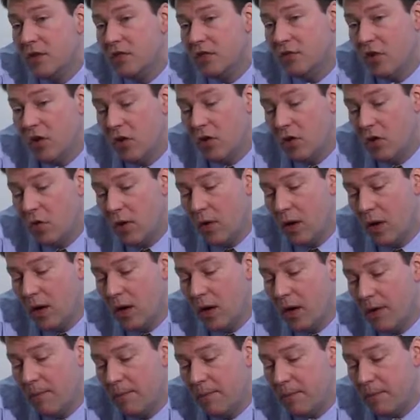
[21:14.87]
So
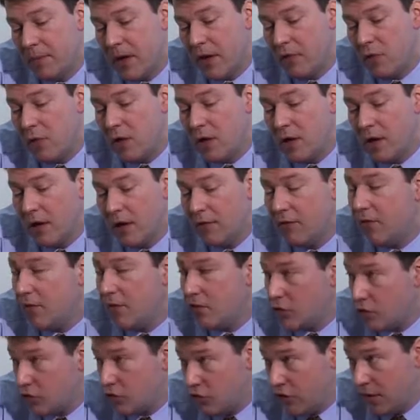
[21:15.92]
if we're looking at
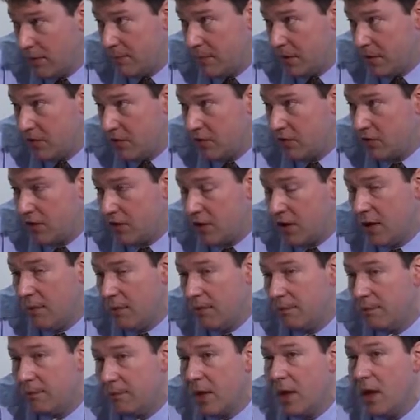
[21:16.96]
physical treatments,
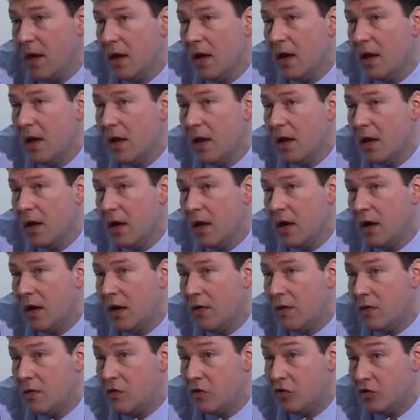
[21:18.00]

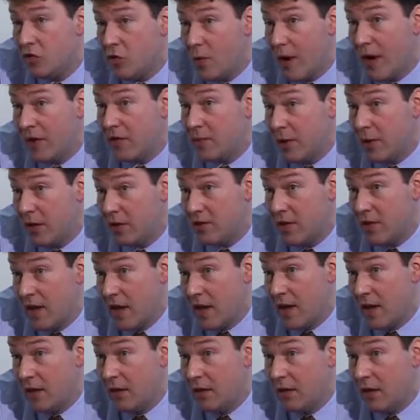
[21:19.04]
there's two aspects
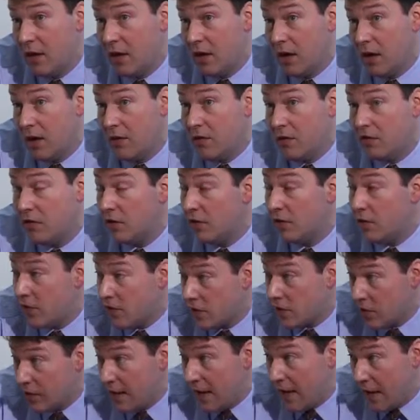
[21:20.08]
there. There's his
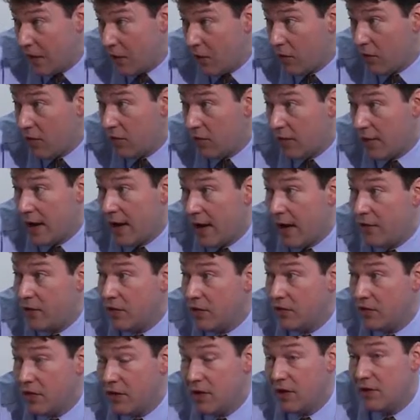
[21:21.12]
physical health and
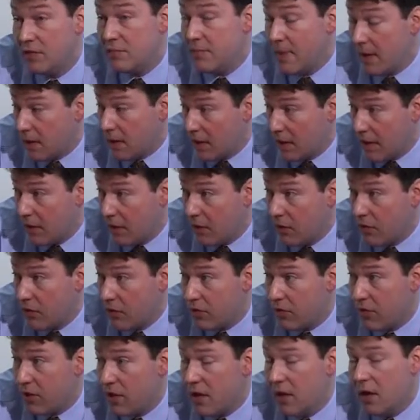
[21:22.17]
there's his mental
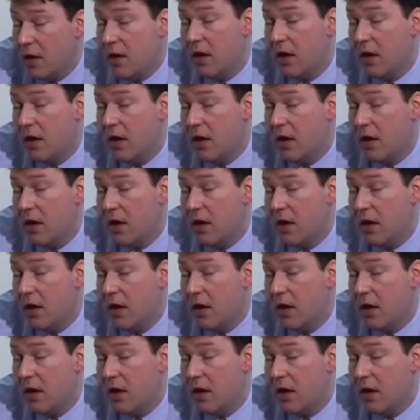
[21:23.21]
health.